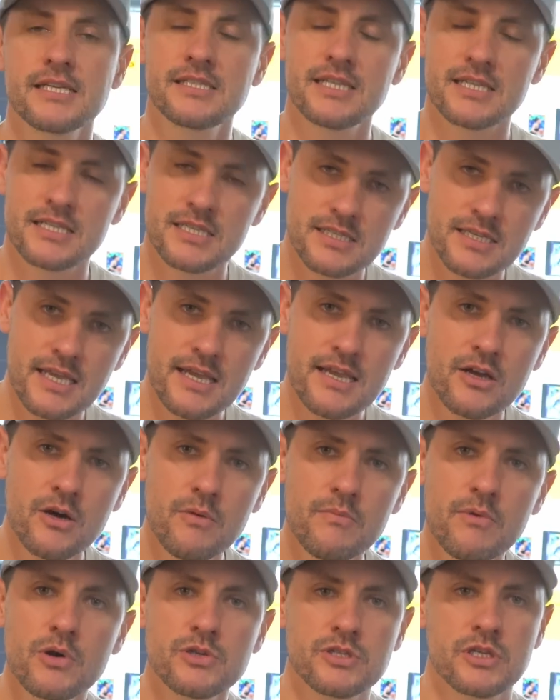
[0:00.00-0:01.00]
is the
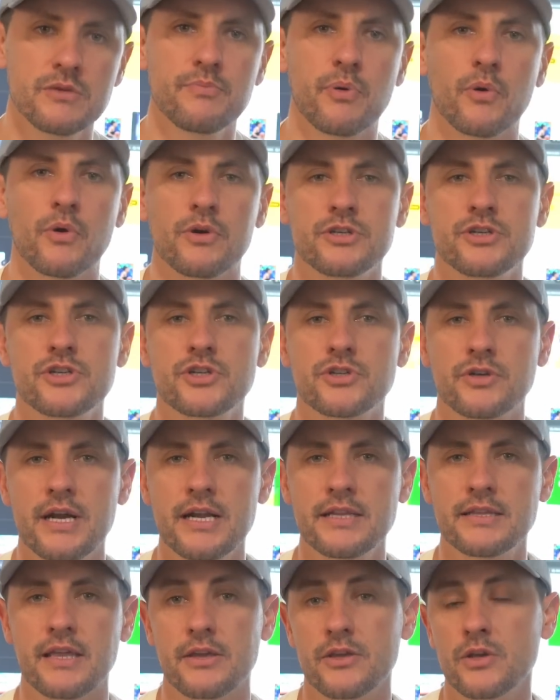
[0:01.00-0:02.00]
single most important
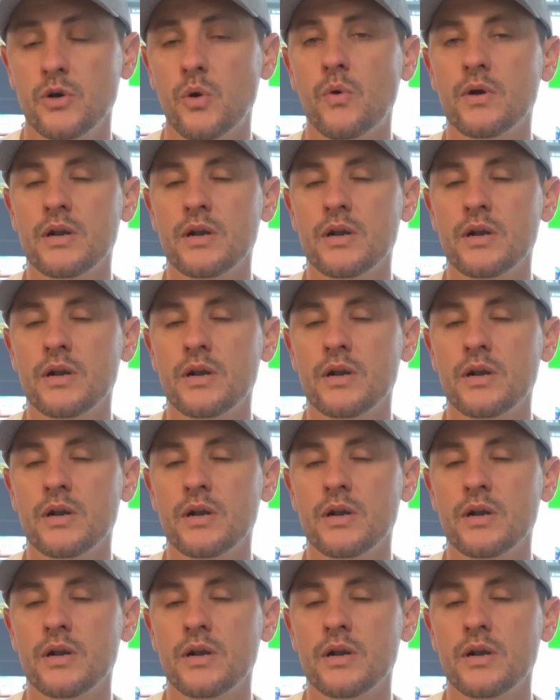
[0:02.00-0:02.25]
strength that you'll